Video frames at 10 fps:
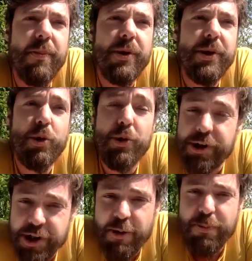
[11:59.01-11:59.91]
the good
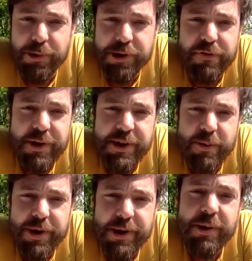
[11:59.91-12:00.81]
examples of it
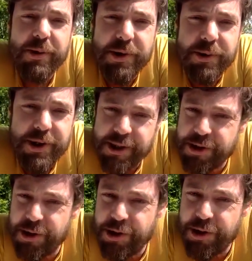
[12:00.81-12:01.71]
and what it also
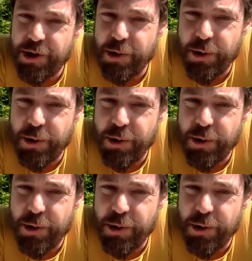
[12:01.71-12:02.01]
does to you